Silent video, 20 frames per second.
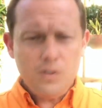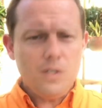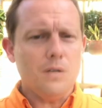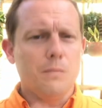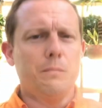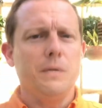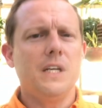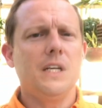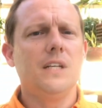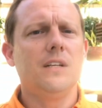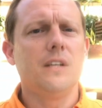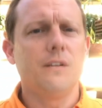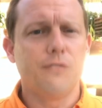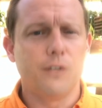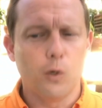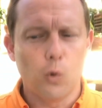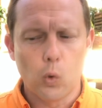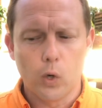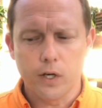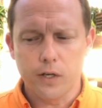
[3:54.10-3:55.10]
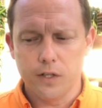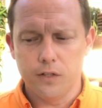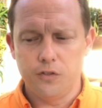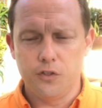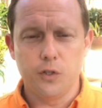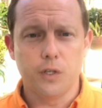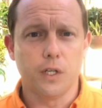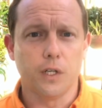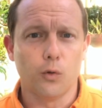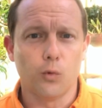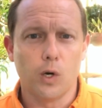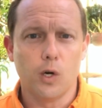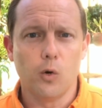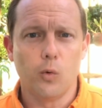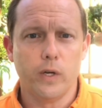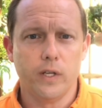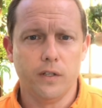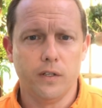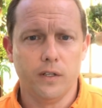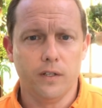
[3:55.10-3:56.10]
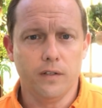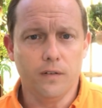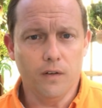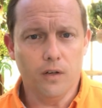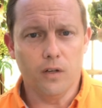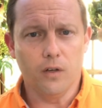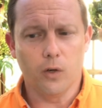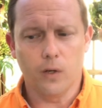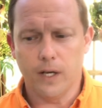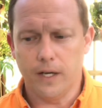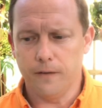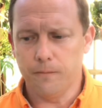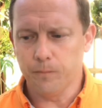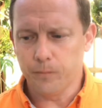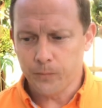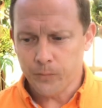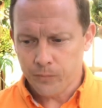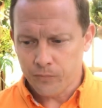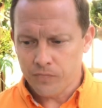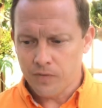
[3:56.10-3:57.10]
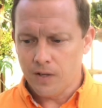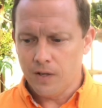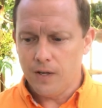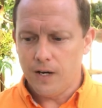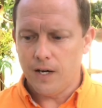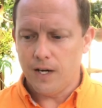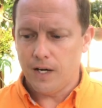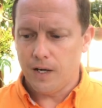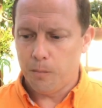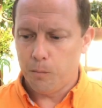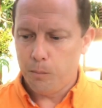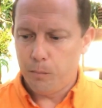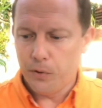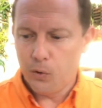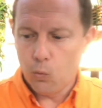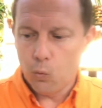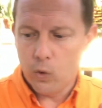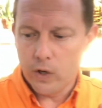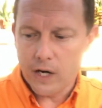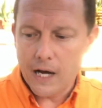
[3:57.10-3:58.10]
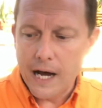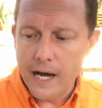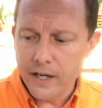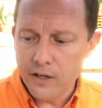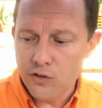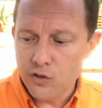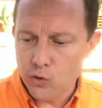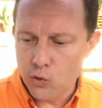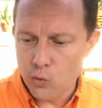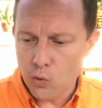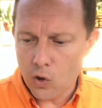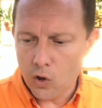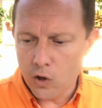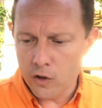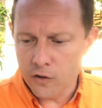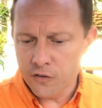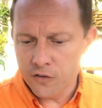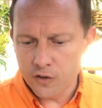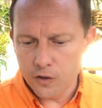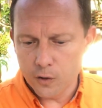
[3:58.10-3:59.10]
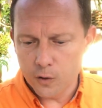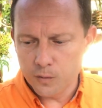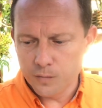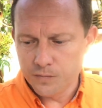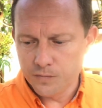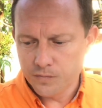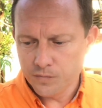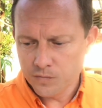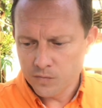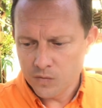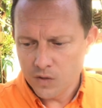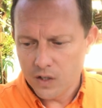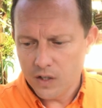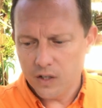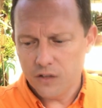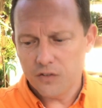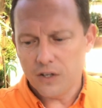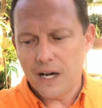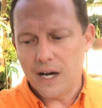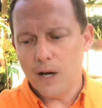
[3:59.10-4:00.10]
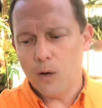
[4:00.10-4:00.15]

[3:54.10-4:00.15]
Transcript: many different orchids you can grow in, okay? But what I do also is I